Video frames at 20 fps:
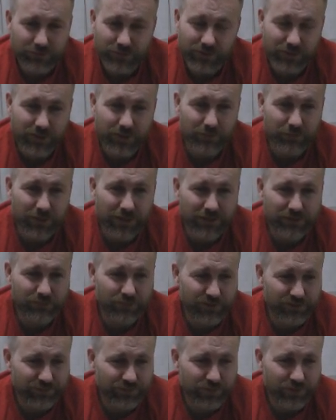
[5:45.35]
not going to come back
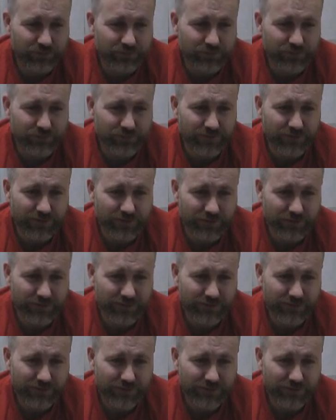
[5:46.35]
25 years later.